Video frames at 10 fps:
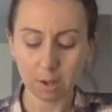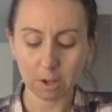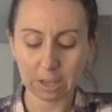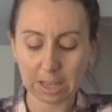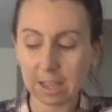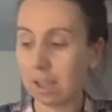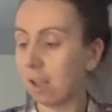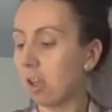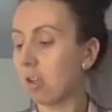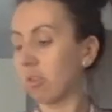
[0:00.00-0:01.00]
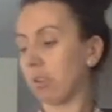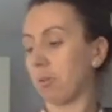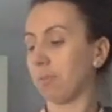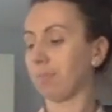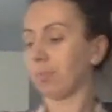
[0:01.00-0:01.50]
Okay, so
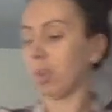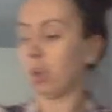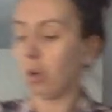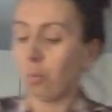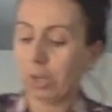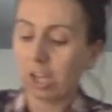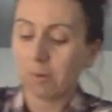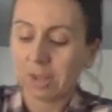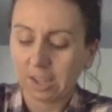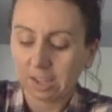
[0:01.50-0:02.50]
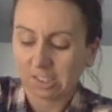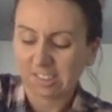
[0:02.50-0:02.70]
we're going